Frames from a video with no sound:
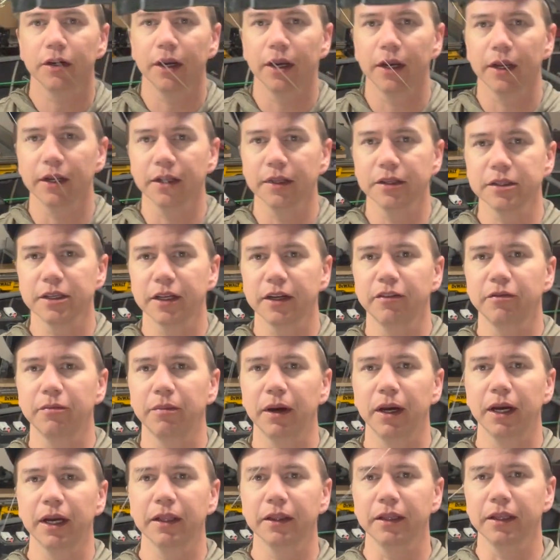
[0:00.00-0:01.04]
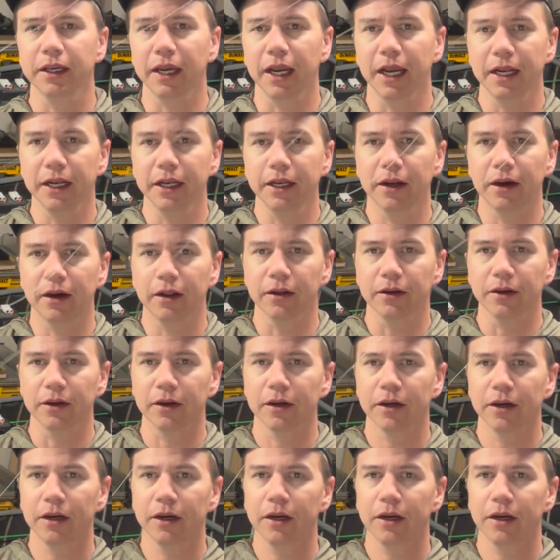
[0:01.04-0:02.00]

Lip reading: And instead of buying the $80